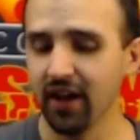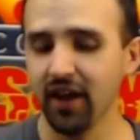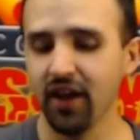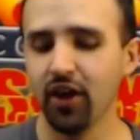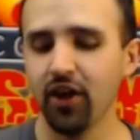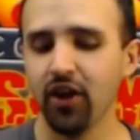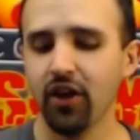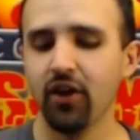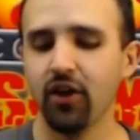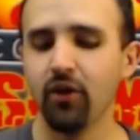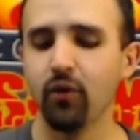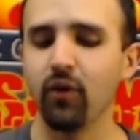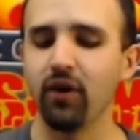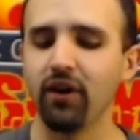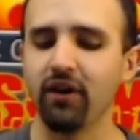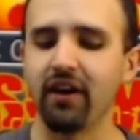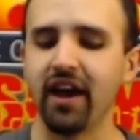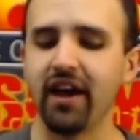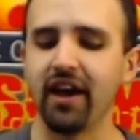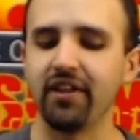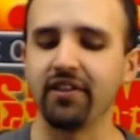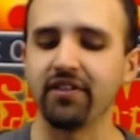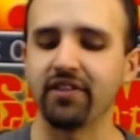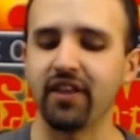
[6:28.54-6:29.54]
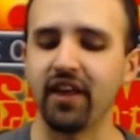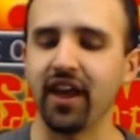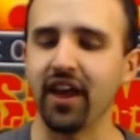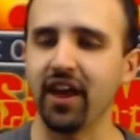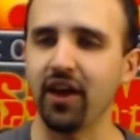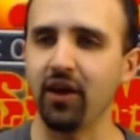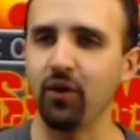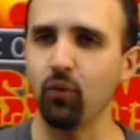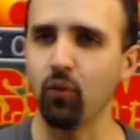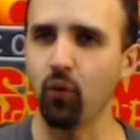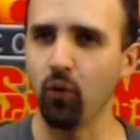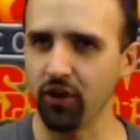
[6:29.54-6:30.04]
whereas a
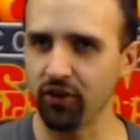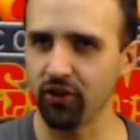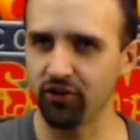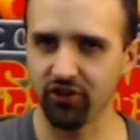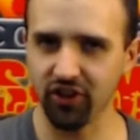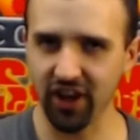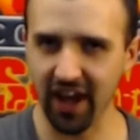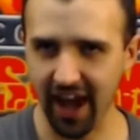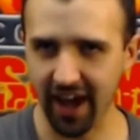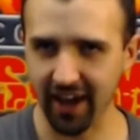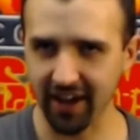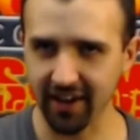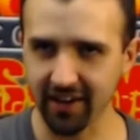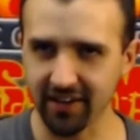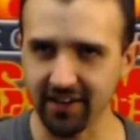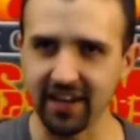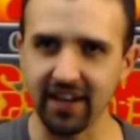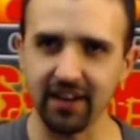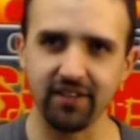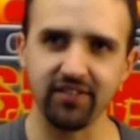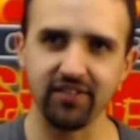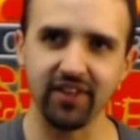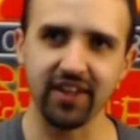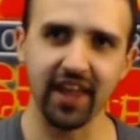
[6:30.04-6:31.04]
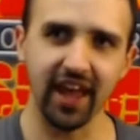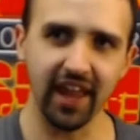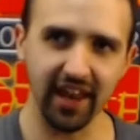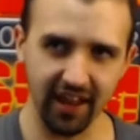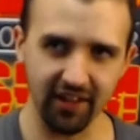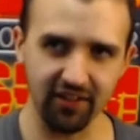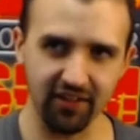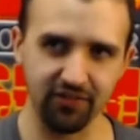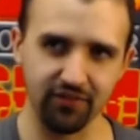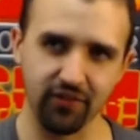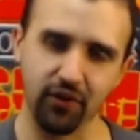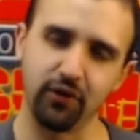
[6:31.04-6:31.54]
War Jack needs to get its
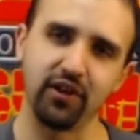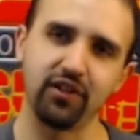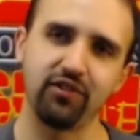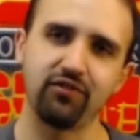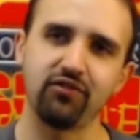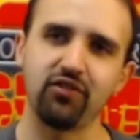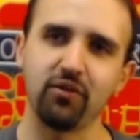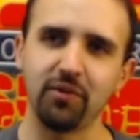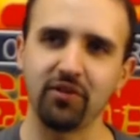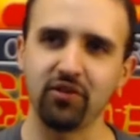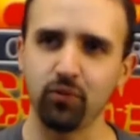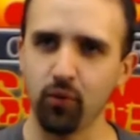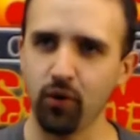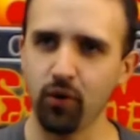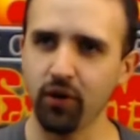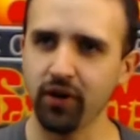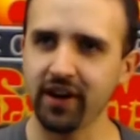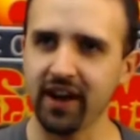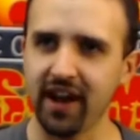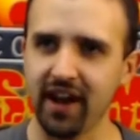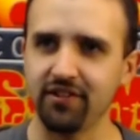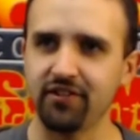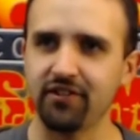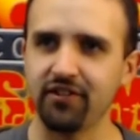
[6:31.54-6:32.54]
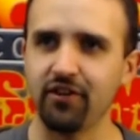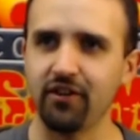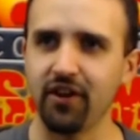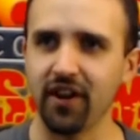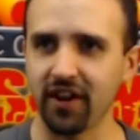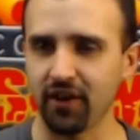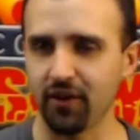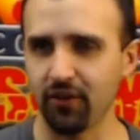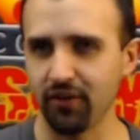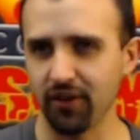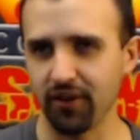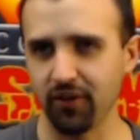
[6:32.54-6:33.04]
Focus from its Warcaster and can
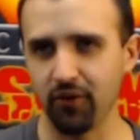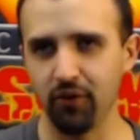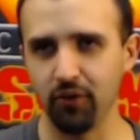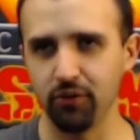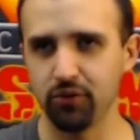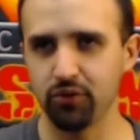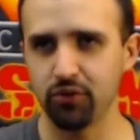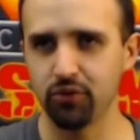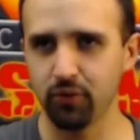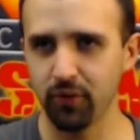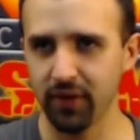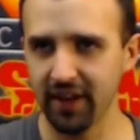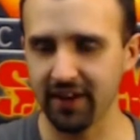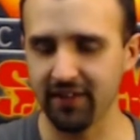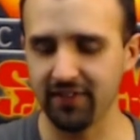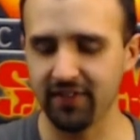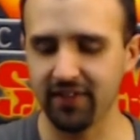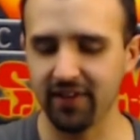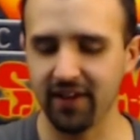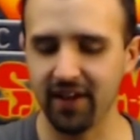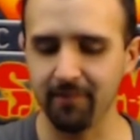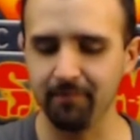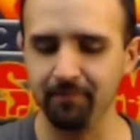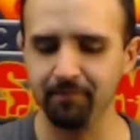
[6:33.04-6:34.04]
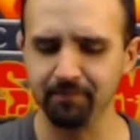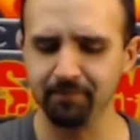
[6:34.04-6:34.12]
only hold 3 at a time.